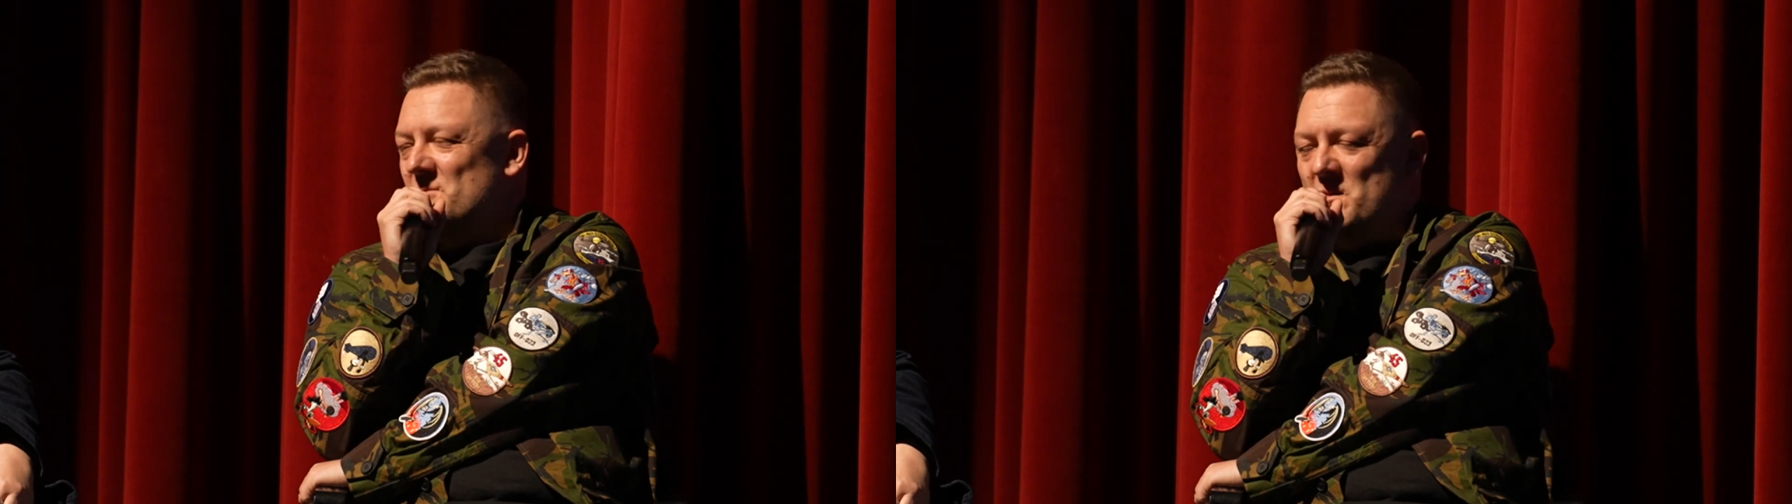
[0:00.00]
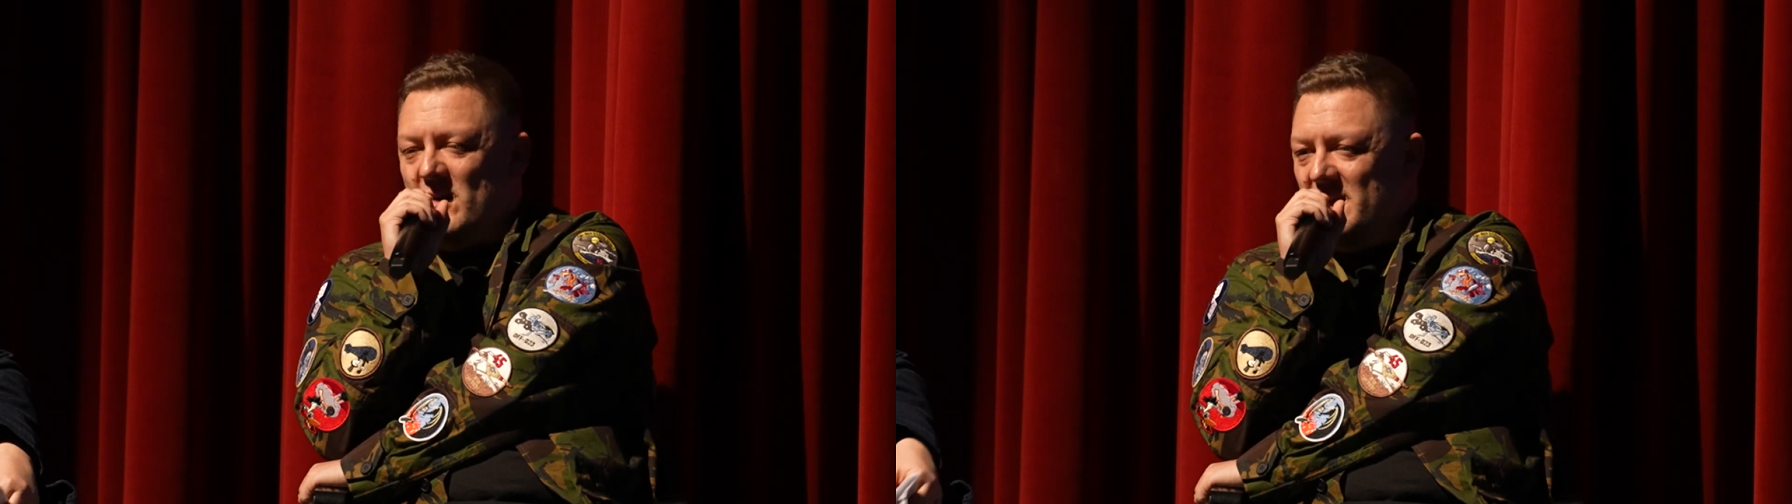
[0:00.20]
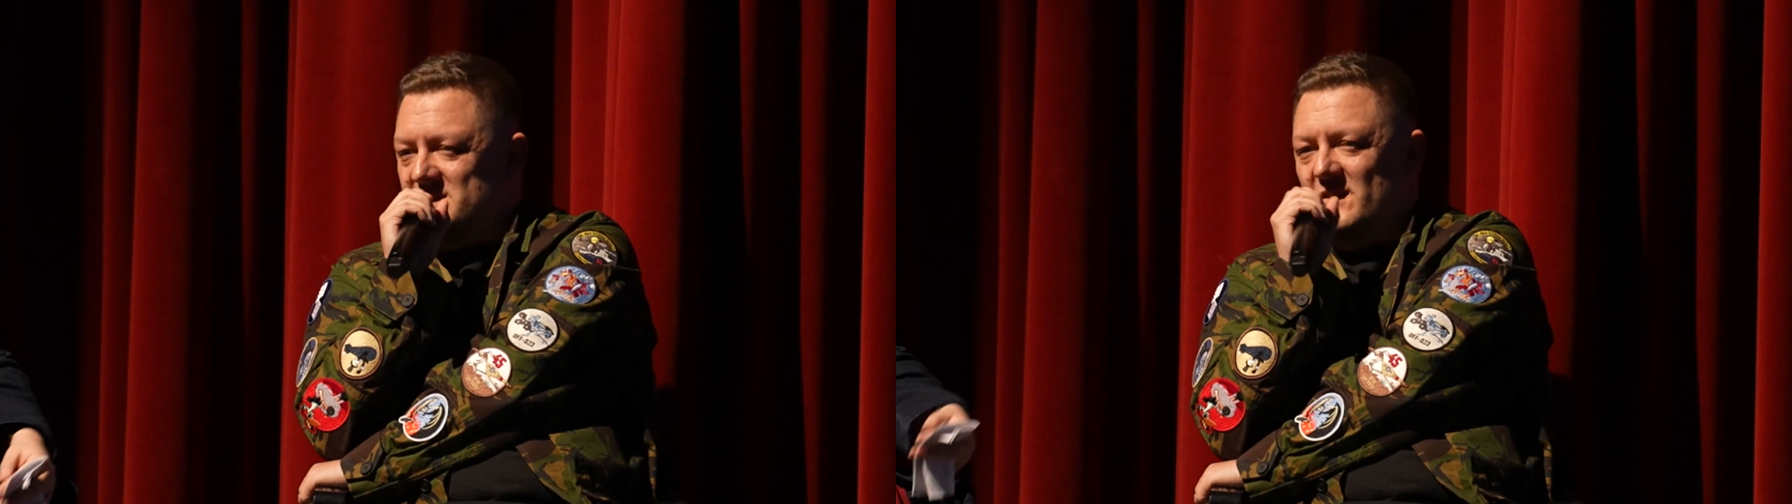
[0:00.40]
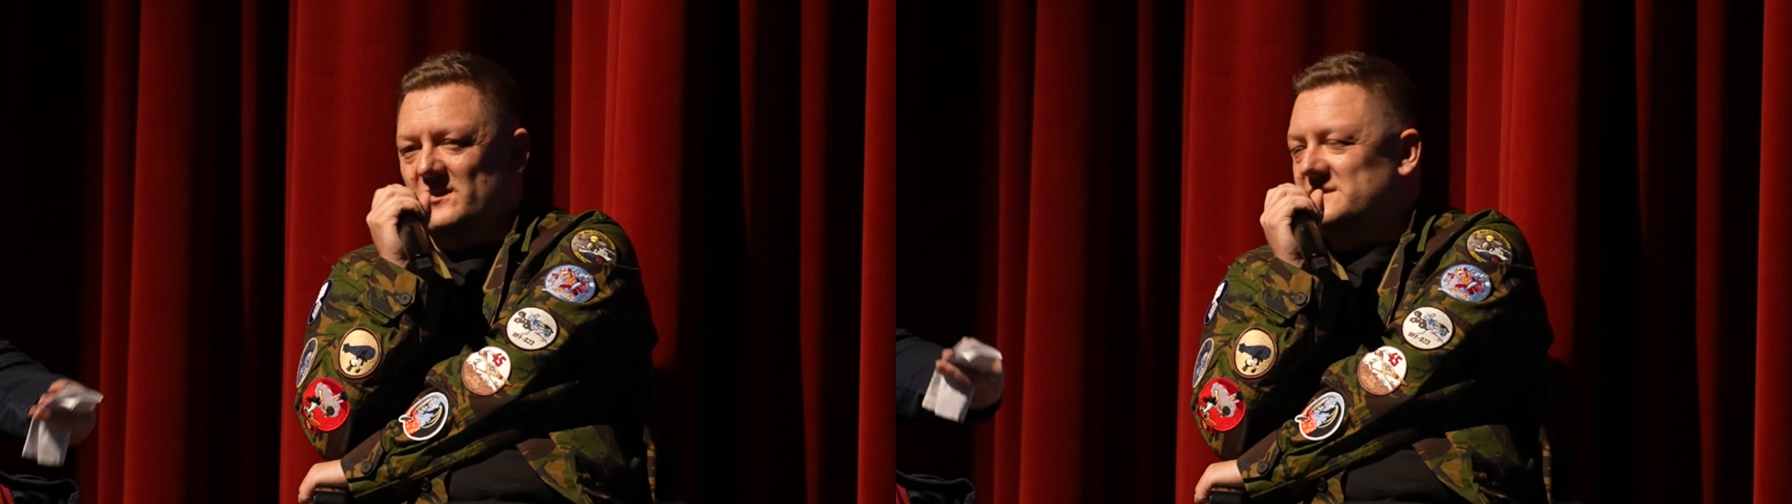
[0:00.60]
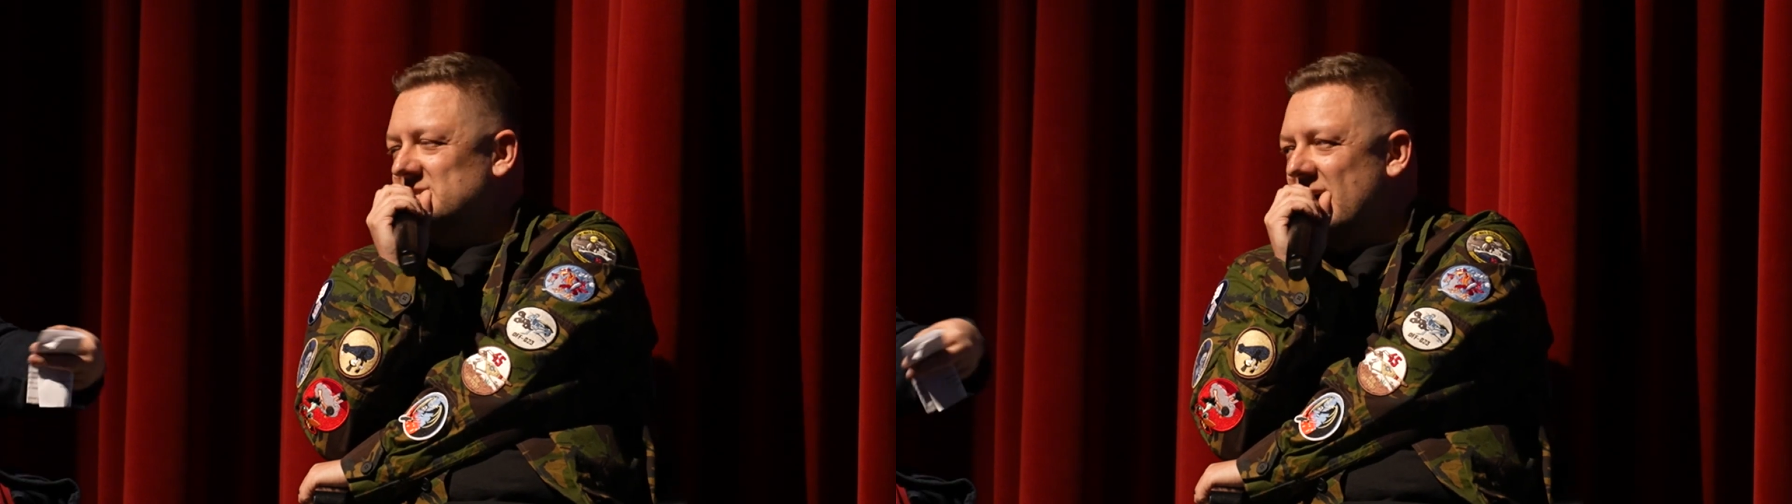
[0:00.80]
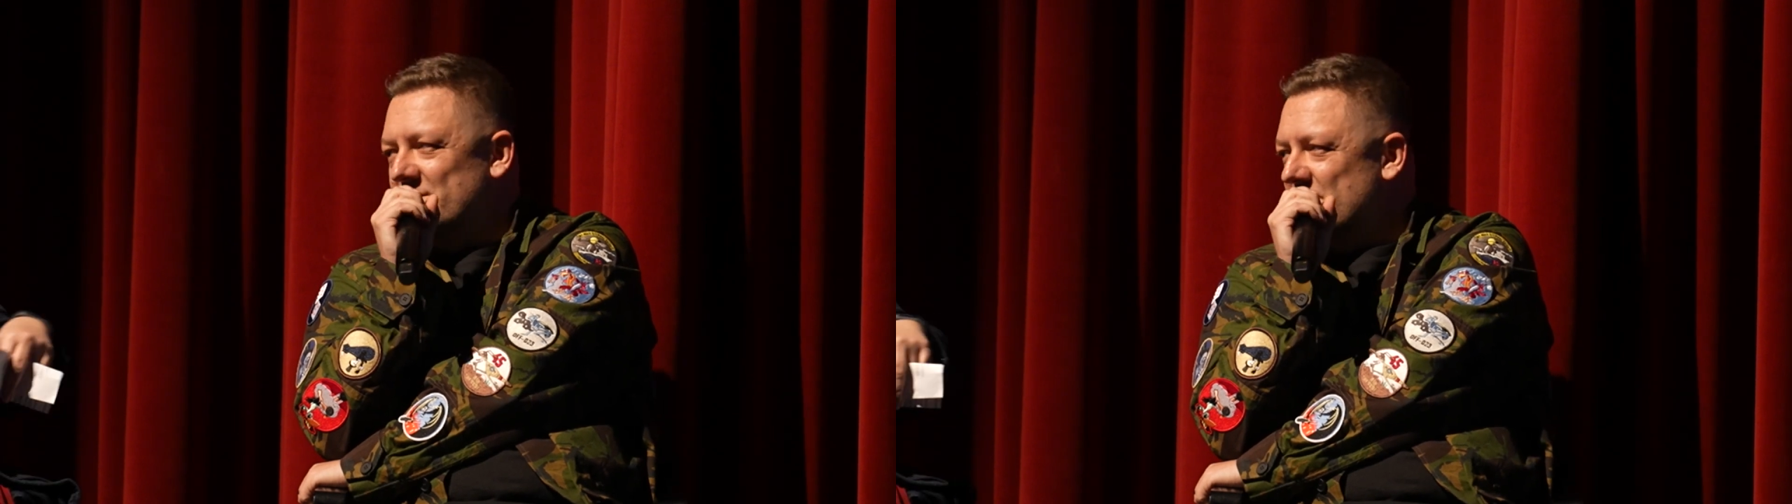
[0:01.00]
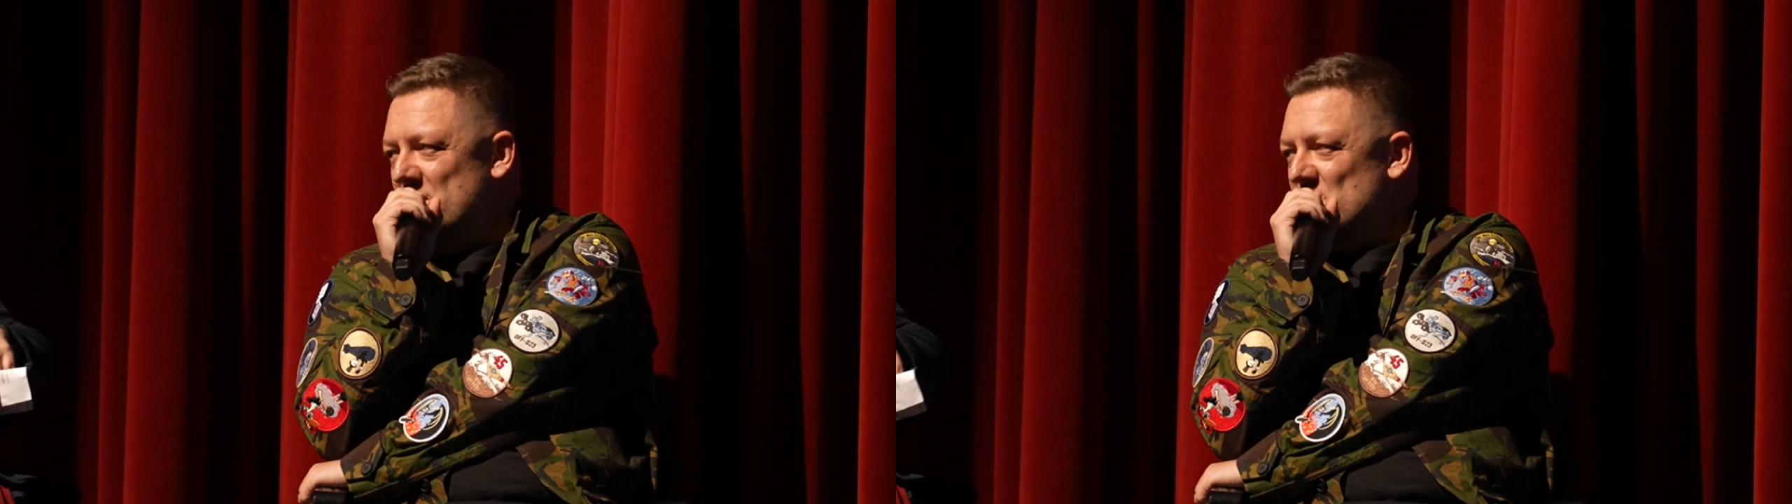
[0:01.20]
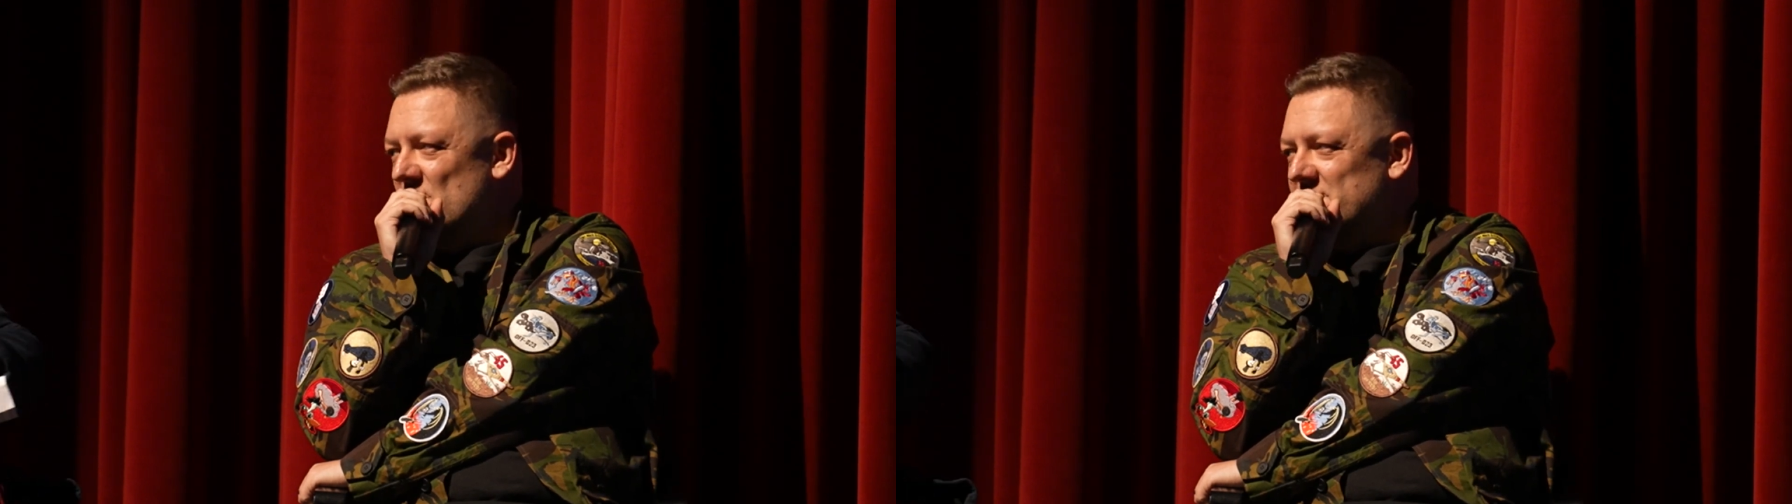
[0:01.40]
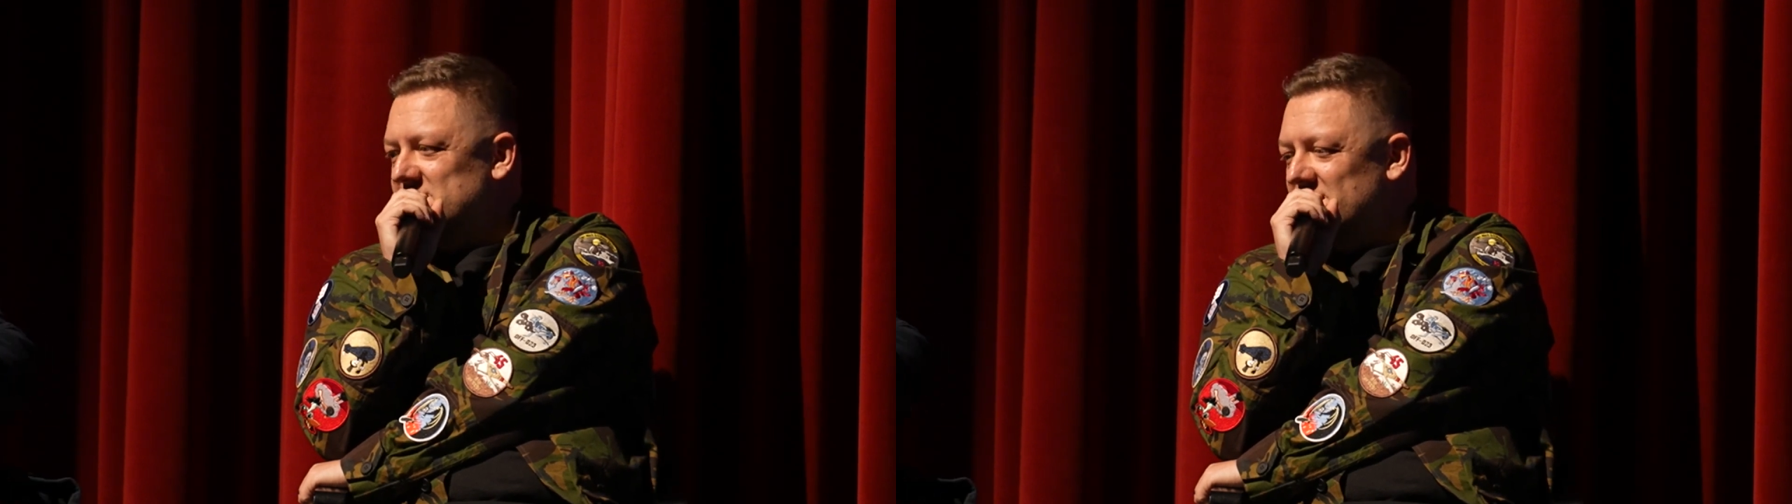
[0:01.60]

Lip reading: and we watched all these sci-fi movies